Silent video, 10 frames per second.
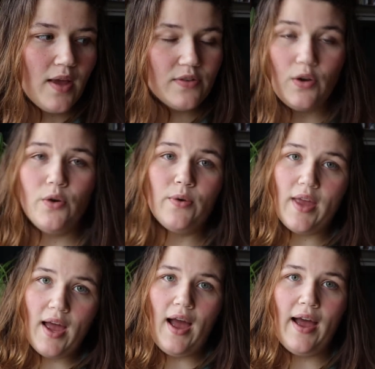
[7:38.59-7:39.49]
So
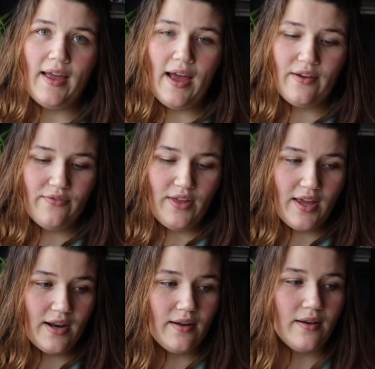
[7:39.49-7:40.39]
yeah, I have the
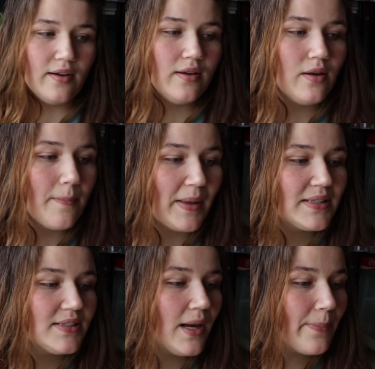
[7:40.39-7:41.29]
henna
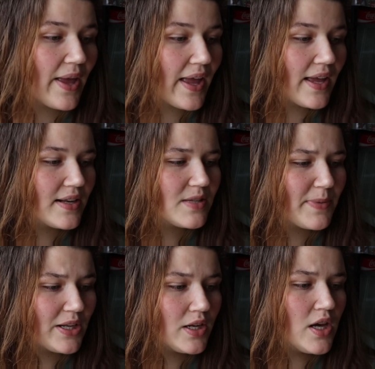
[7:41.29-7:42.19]
mixed up and it's
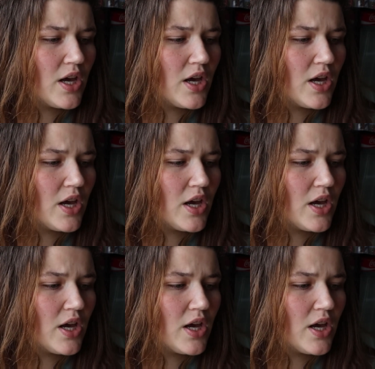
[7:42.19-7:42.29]
been